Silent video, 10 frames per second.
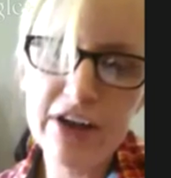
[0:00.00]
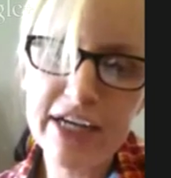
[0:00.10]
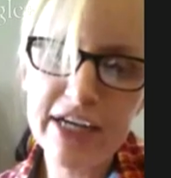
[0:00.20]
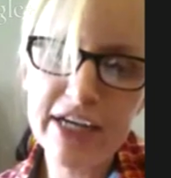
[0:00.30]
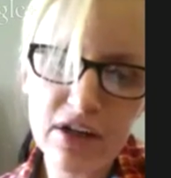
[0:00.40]

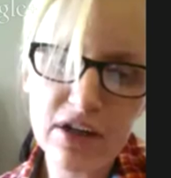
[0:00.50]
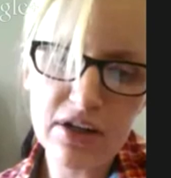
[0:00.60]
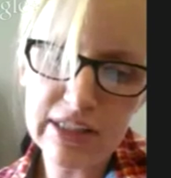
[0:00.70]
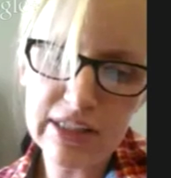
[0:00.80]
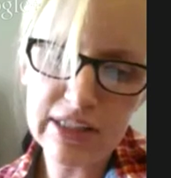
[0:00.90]
so
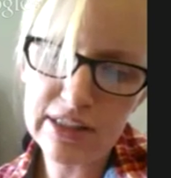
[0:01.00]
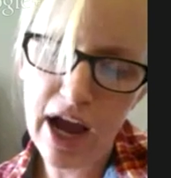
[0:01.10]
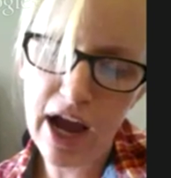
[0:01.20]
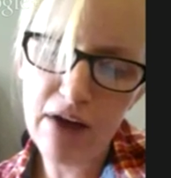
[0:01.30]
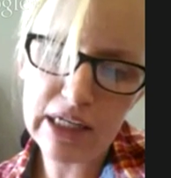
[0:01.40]
I
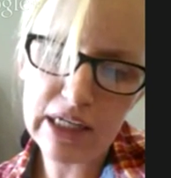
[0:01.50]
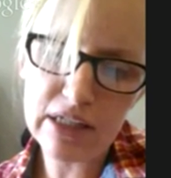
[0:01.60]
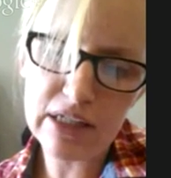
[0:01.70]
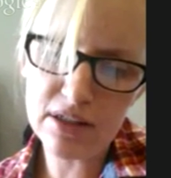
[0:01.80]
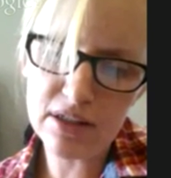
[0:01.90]
would say it's a
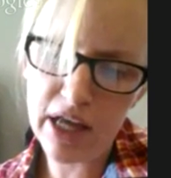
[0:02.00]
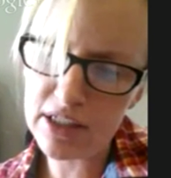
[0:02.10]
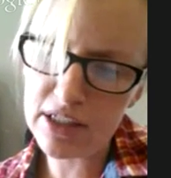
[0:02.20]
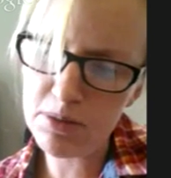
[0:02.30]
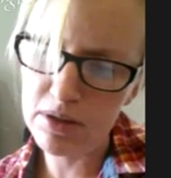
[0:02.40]
design
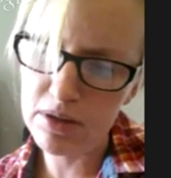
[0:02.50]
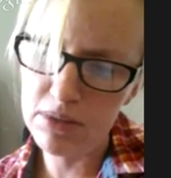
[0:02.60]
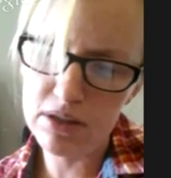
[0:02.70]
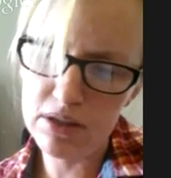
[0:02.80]
experiment.